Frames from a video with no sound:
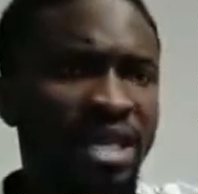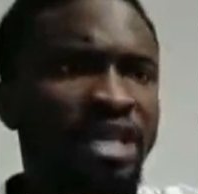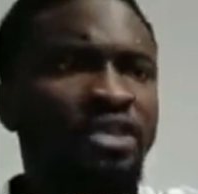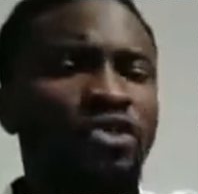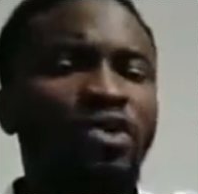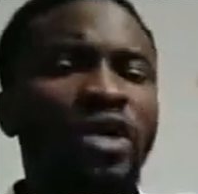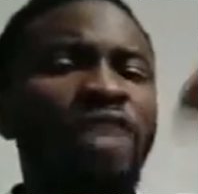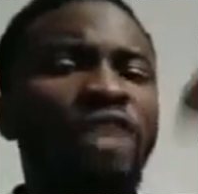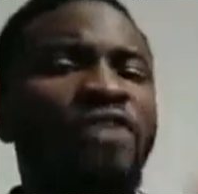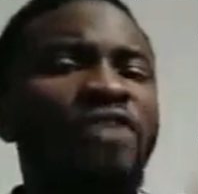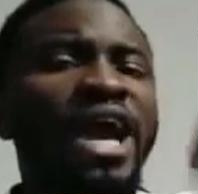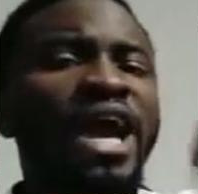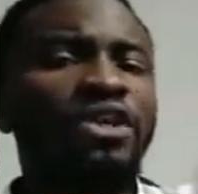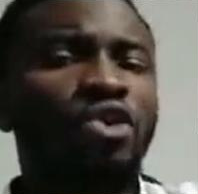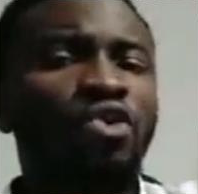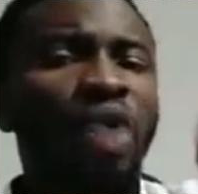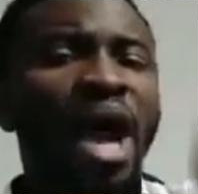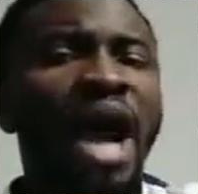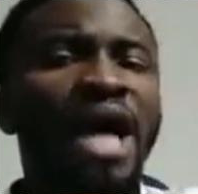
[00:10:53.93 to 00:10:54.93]
So if I
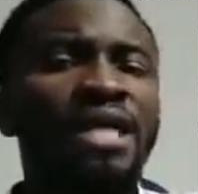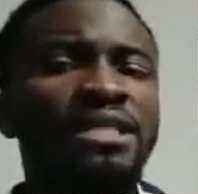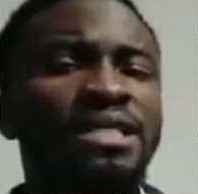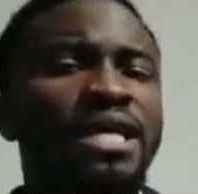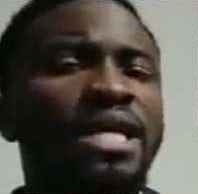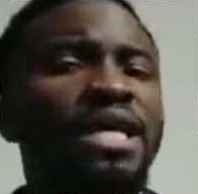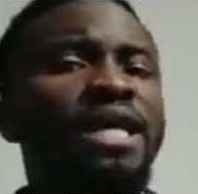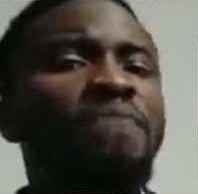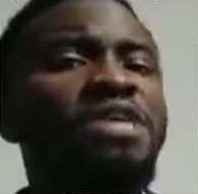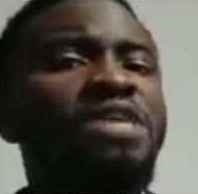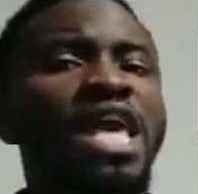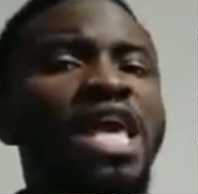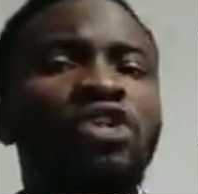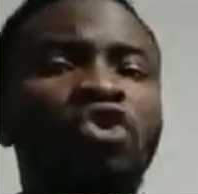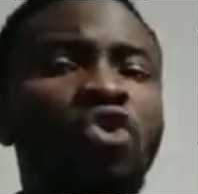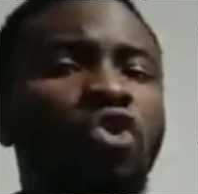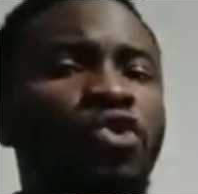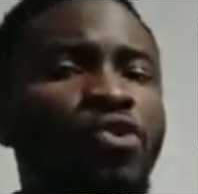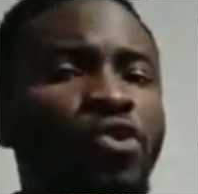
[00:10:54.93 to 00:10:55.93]
should answer him
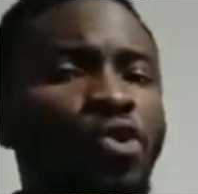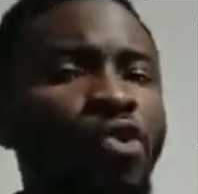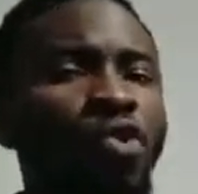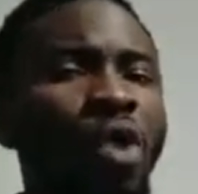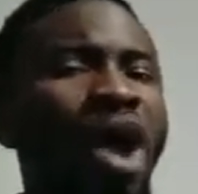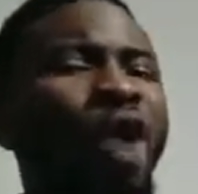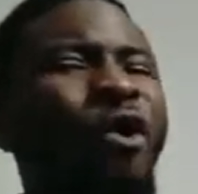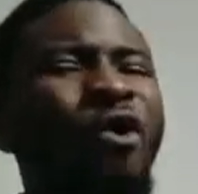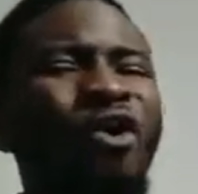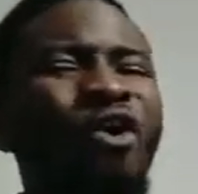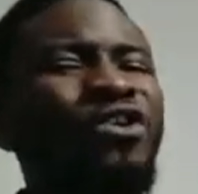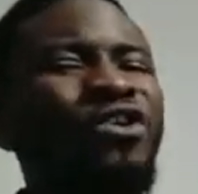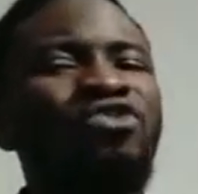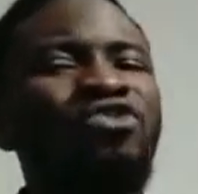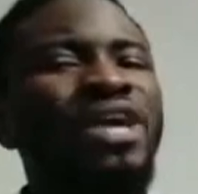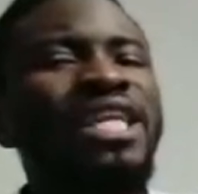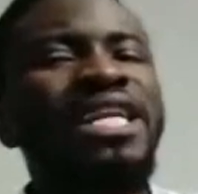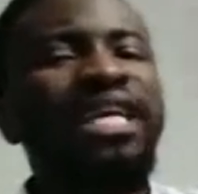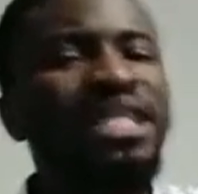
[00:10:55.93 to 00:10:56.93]
yes or no, I will
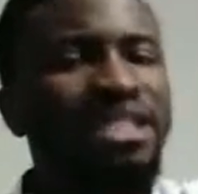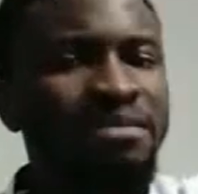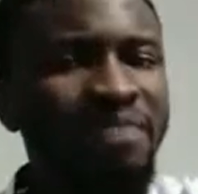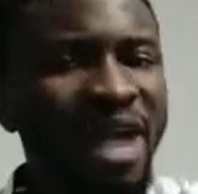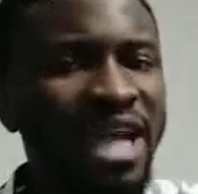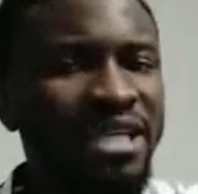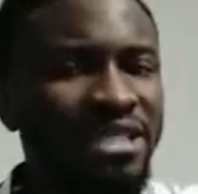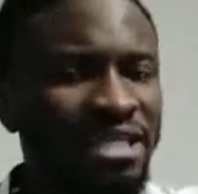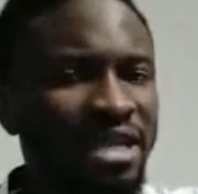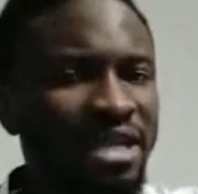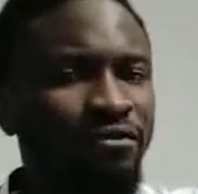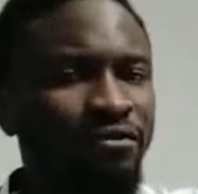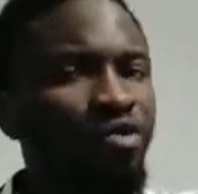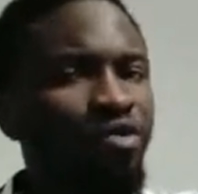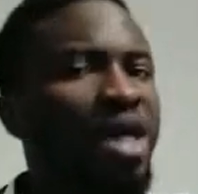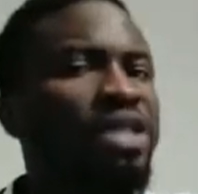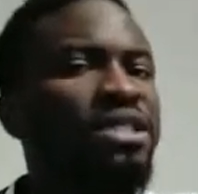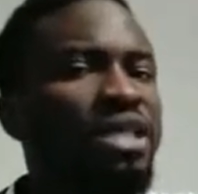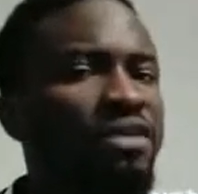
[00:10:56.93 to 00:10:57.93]
contradict myself
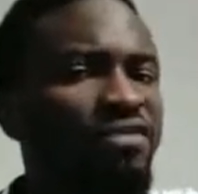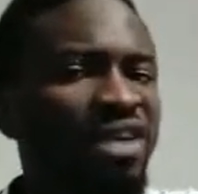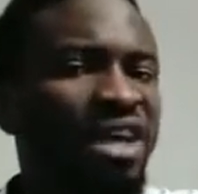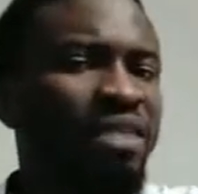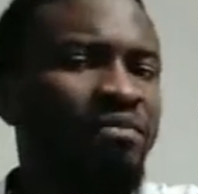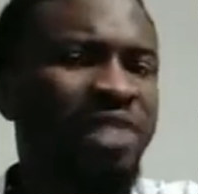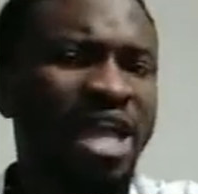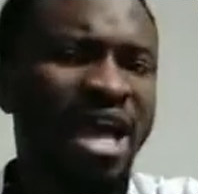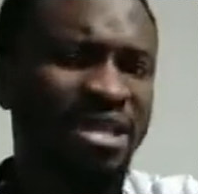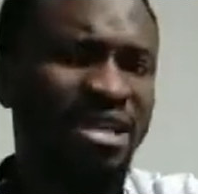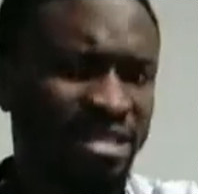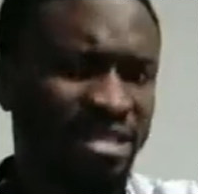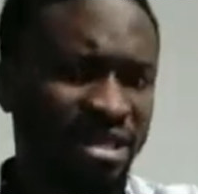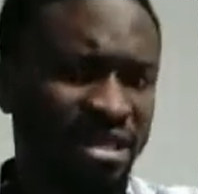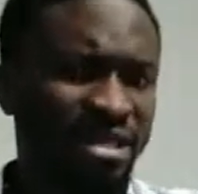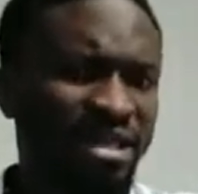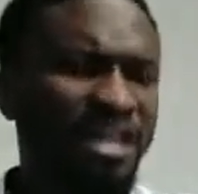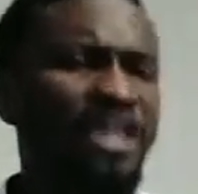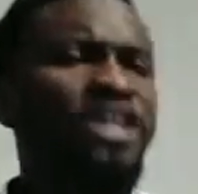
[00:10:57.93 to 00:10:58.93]
whilst giving him the
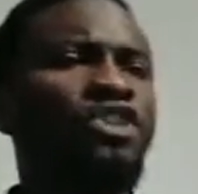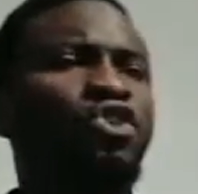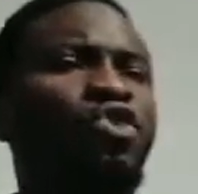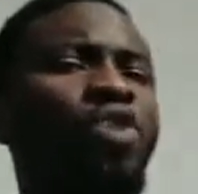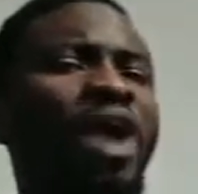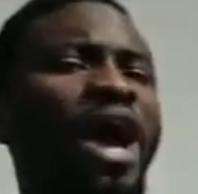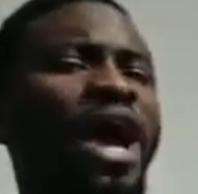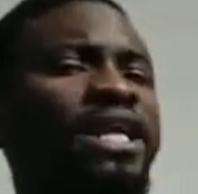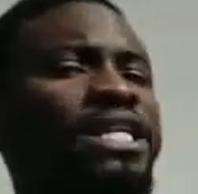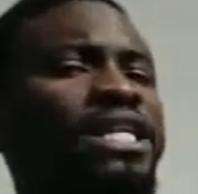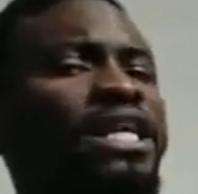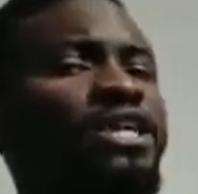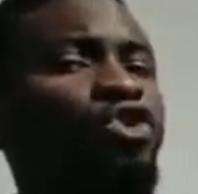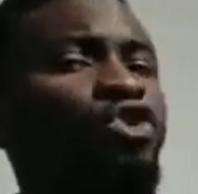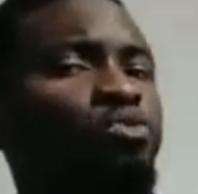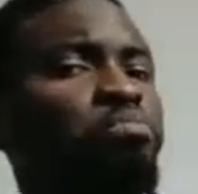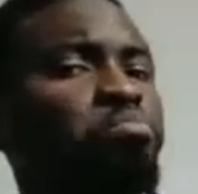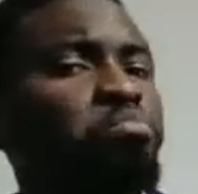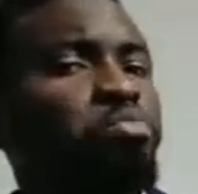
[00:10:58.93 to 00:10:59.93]
answer. So I
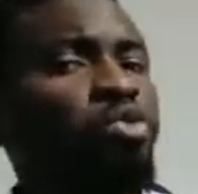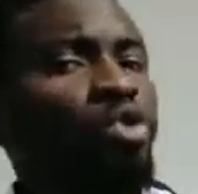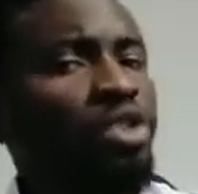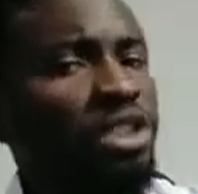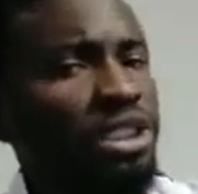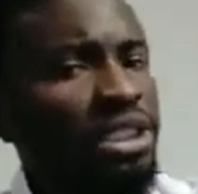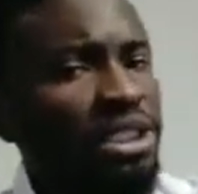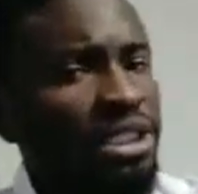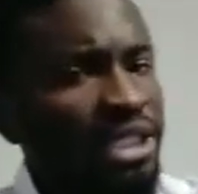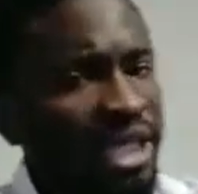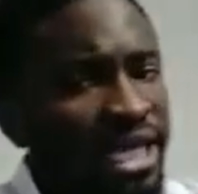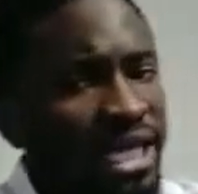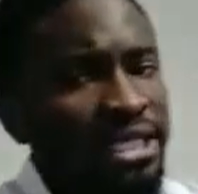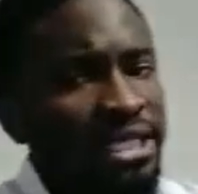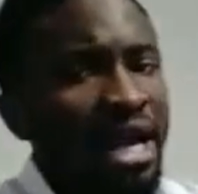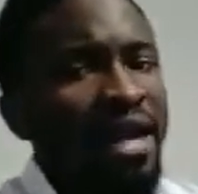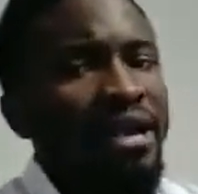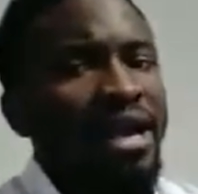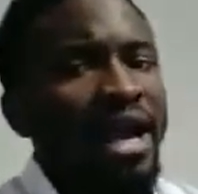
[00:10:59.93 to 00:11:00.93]
need to put
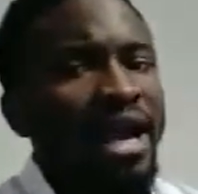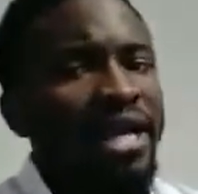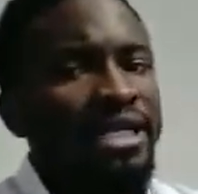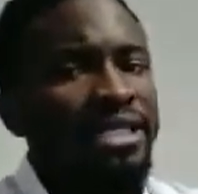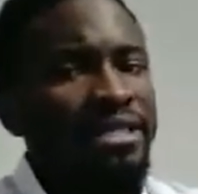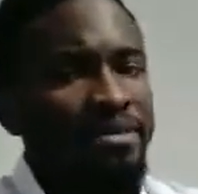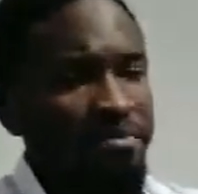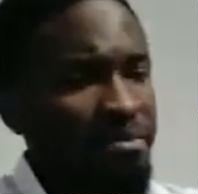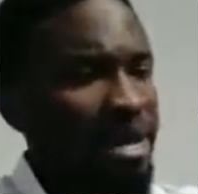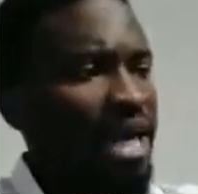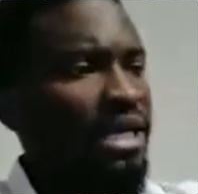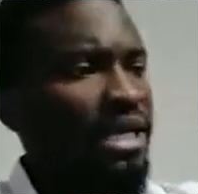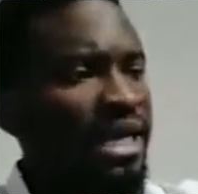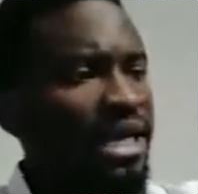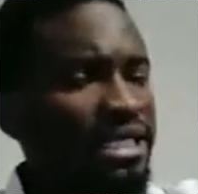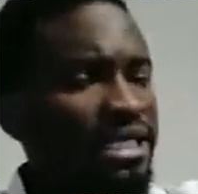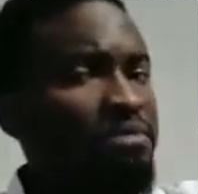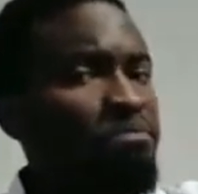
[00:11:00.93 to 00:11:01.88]
things aright by letting